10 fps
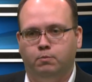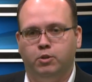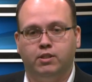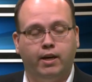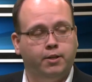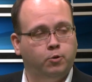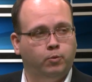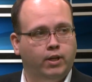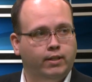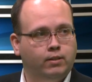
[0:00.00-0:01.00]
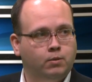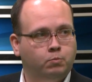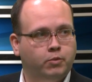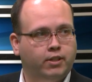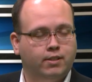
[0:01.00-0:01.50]
Decided to run
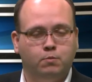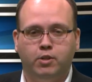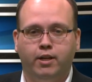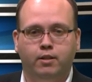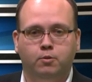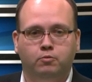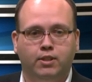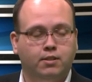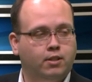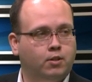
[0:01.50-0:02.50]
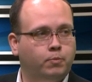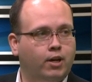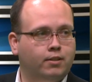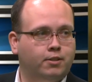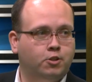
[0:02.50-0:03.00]
because I'm tired of listening to
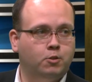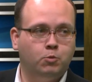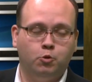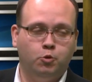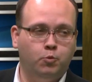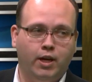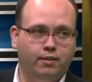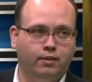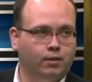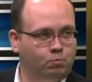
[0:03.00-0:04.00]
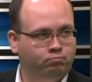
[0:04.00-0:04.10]
politicians who do nothing.